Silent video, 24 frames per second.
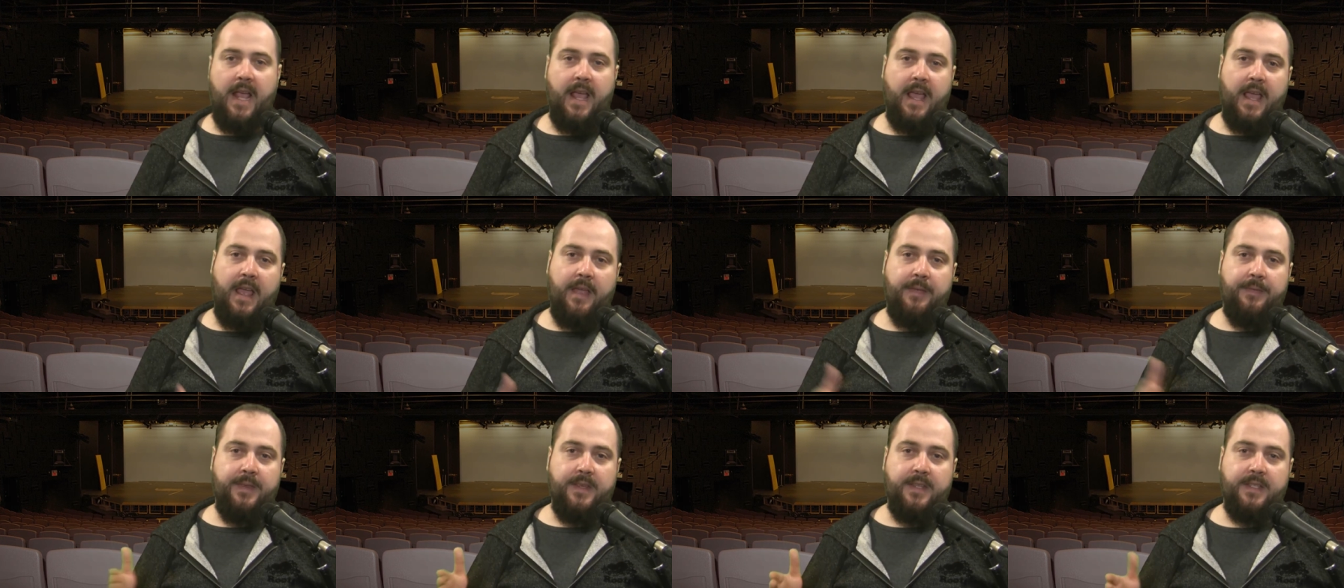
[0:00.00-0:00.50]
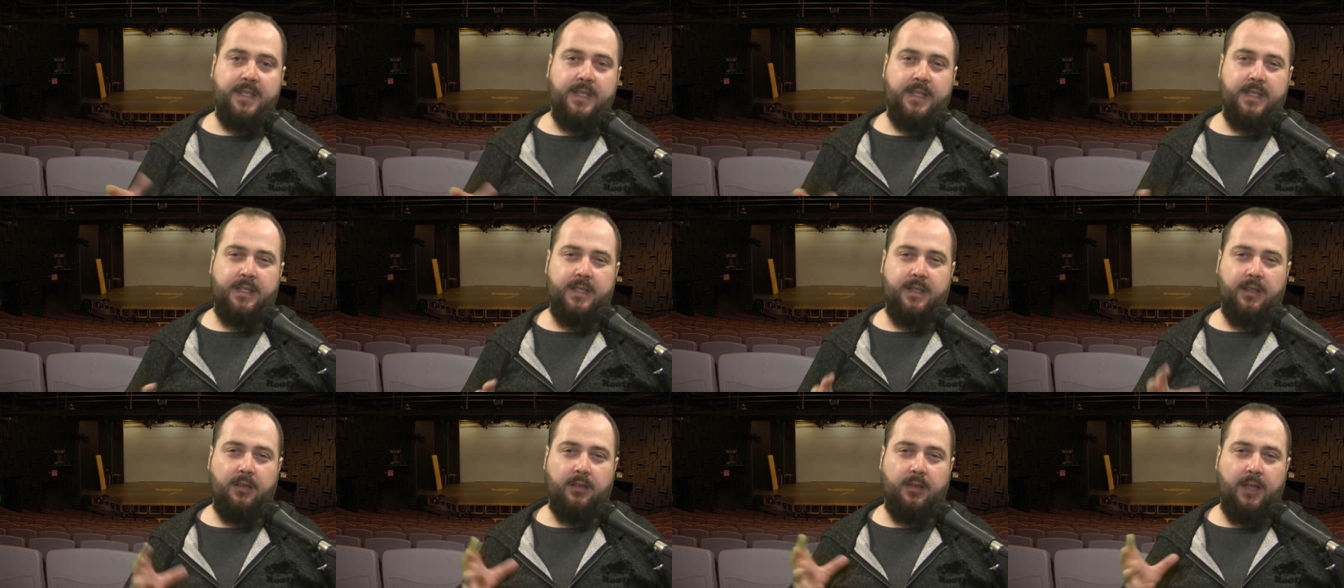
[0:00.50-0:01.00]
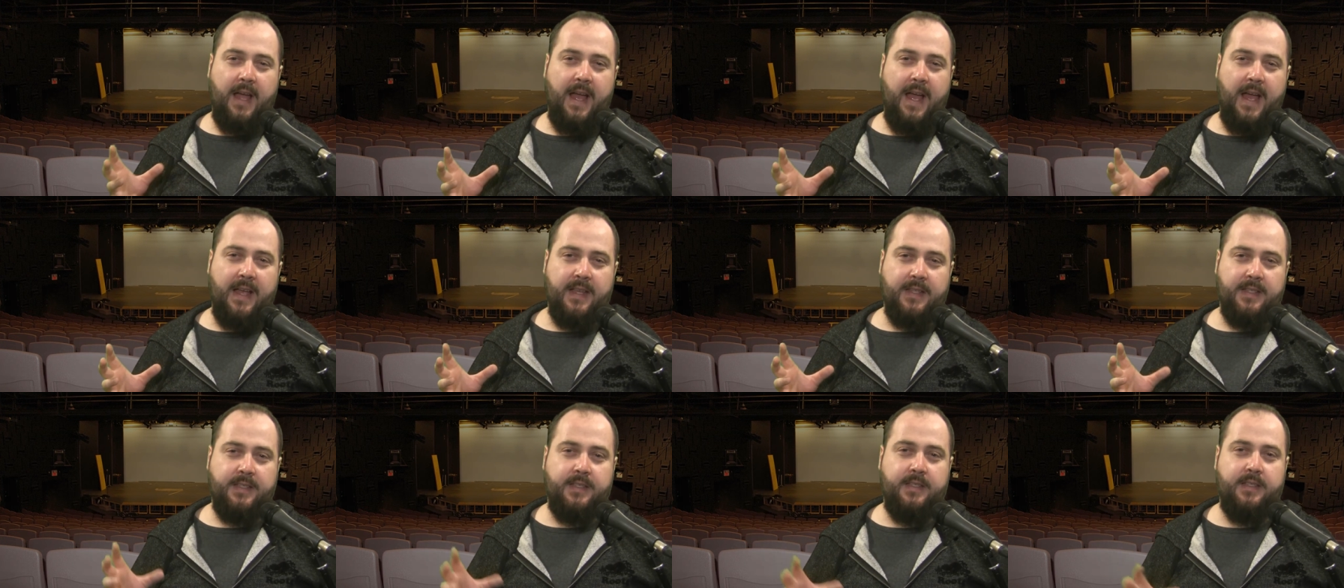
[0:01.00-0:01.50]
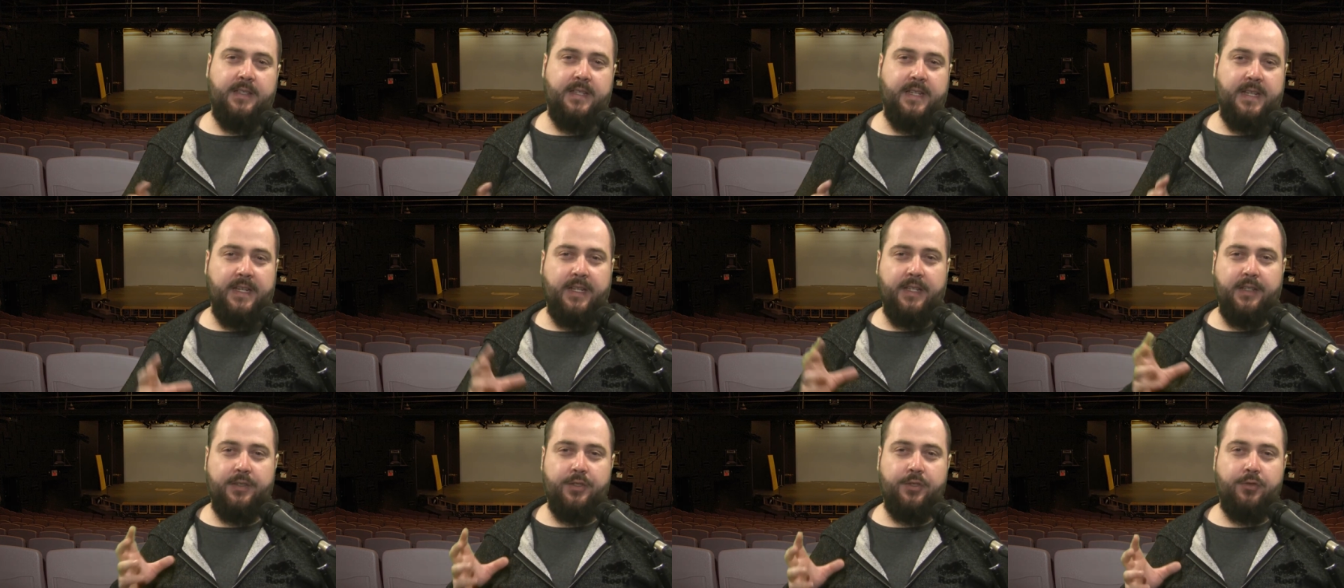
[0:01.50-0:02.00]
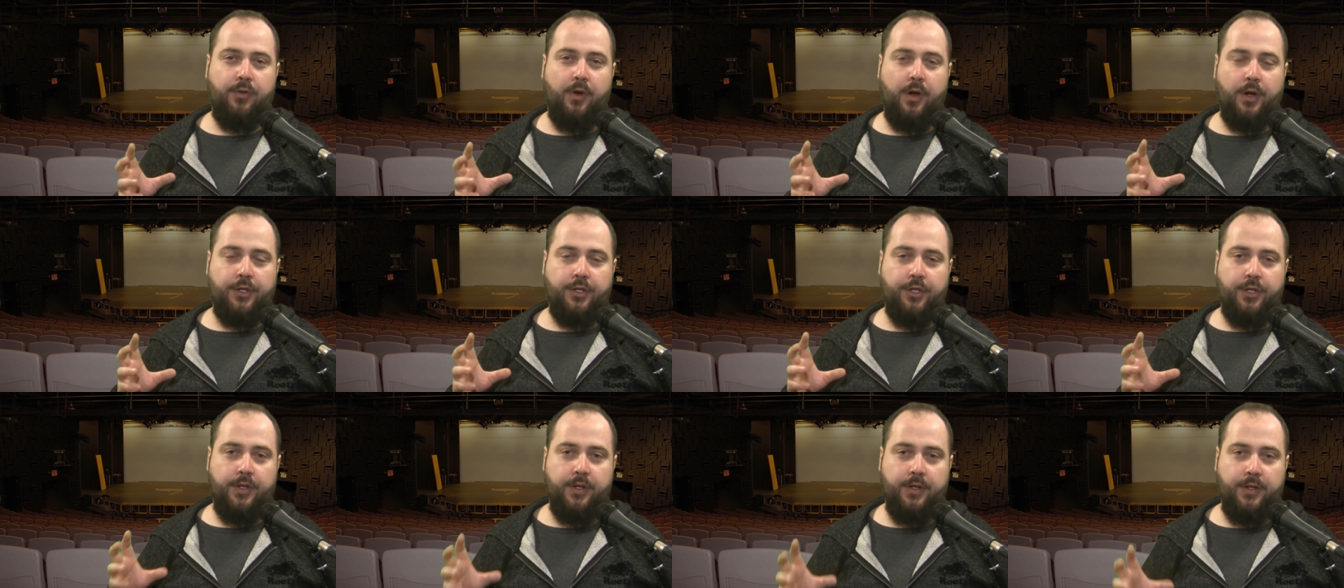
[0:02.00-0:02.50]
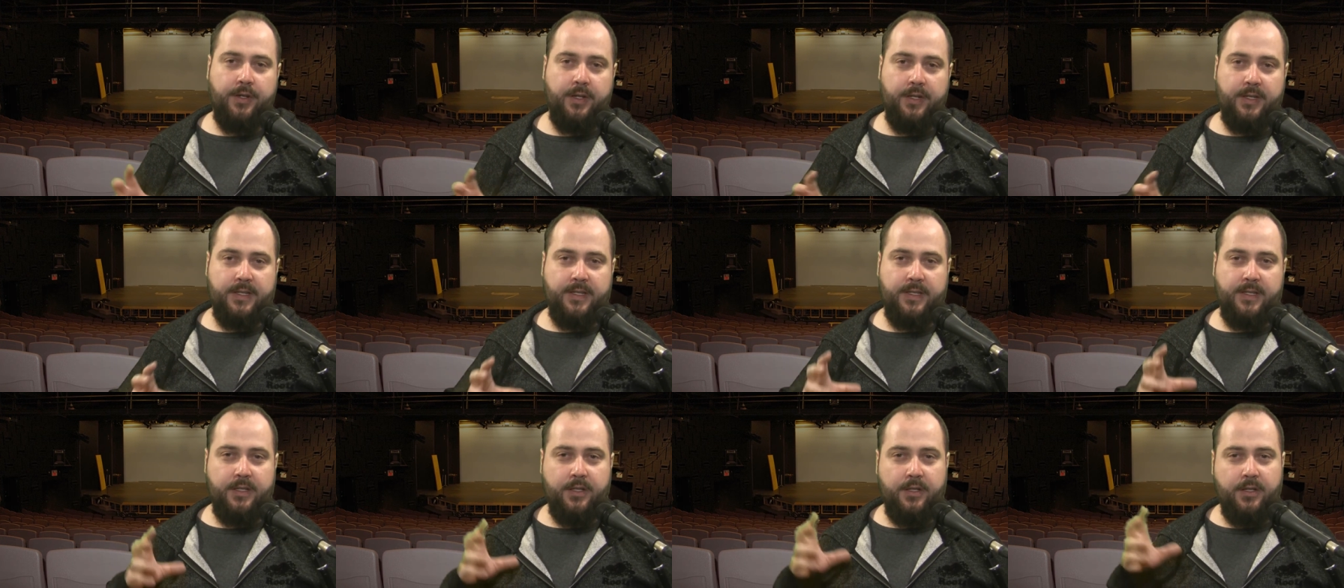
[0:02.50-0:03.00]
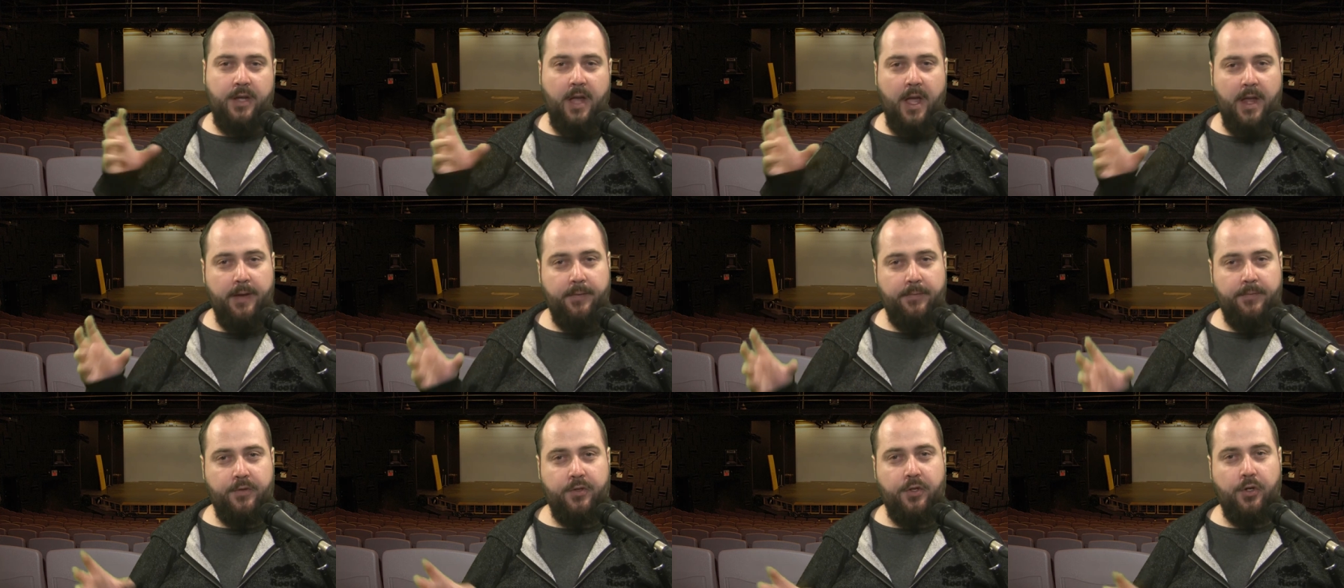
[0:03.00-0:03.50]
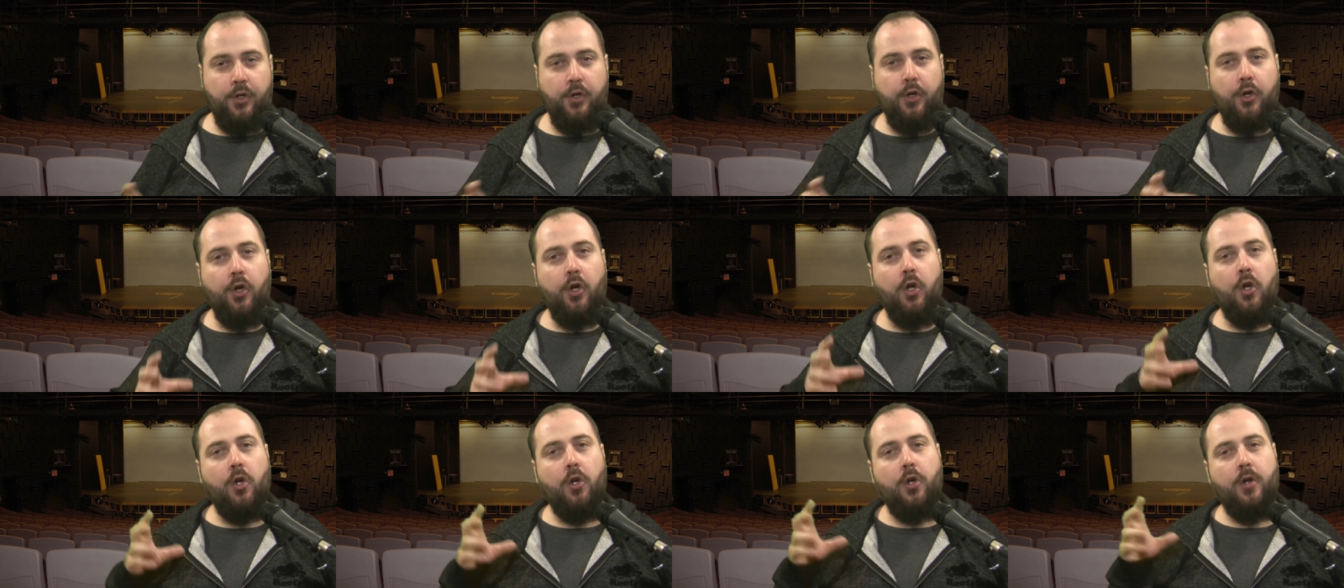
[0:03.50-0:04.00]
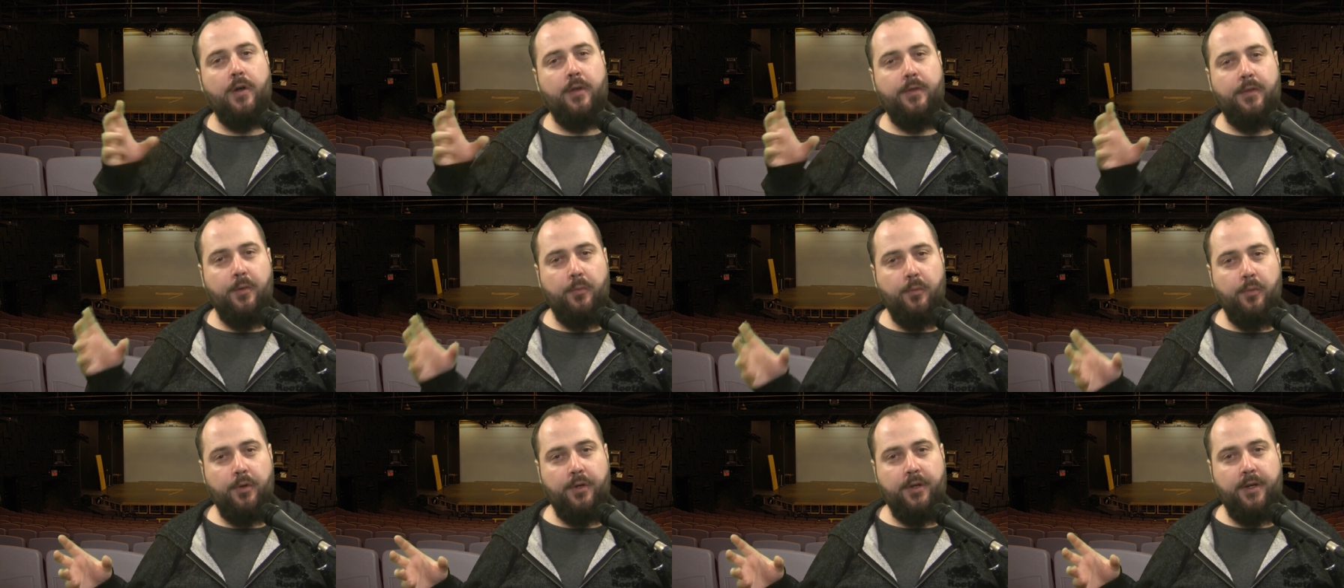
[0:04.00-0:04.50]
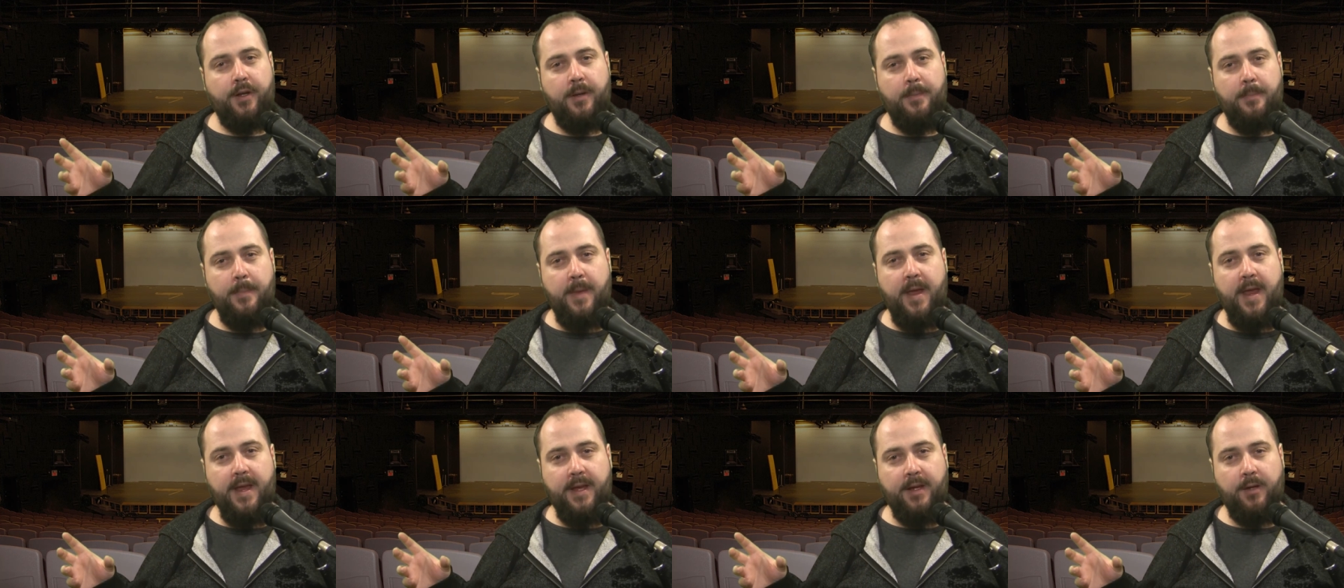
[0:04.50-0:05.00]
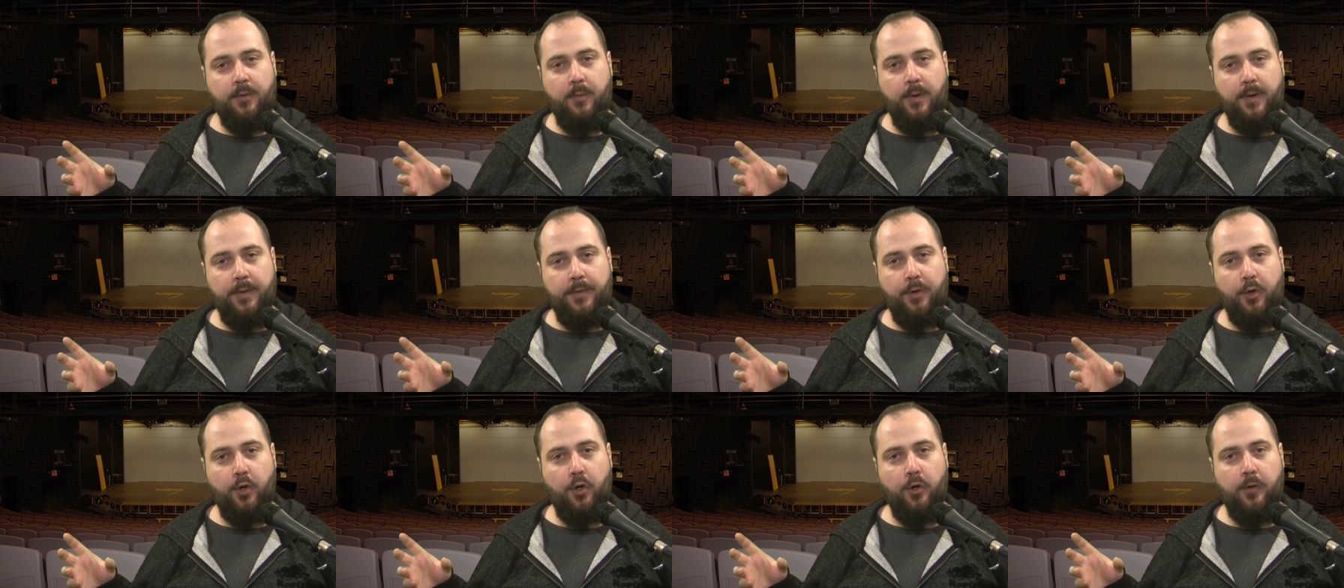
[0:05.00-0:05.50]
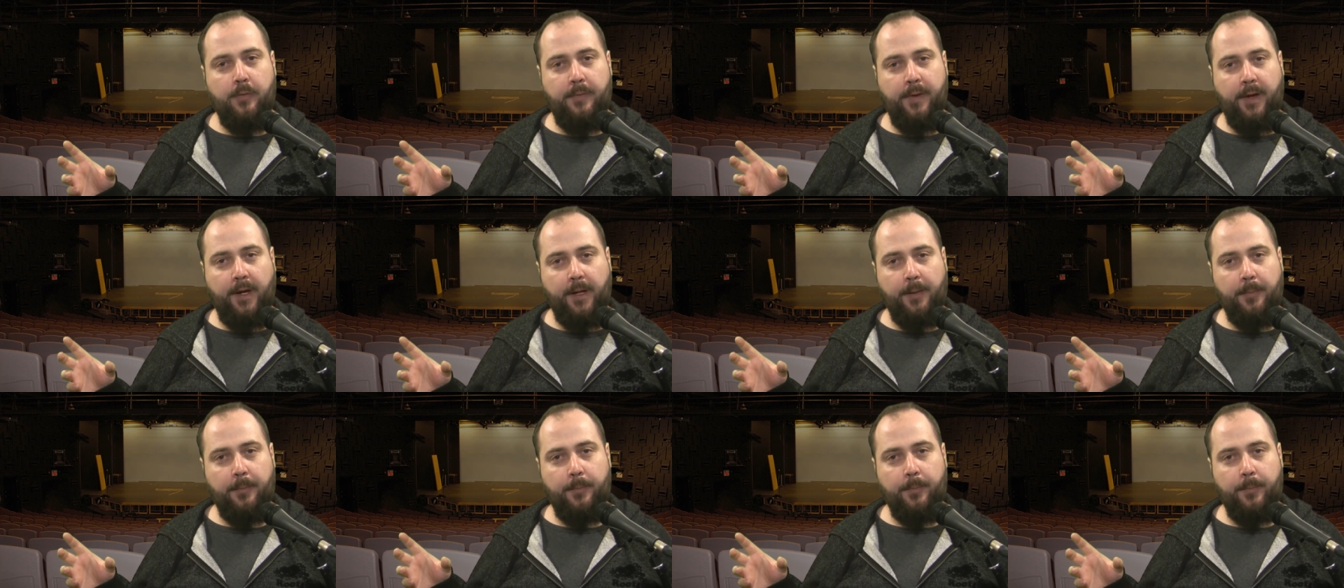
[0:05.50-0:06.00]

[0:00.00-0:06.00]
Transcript: And this is the last deconstructionist kind of turn that we're going to make with Erving.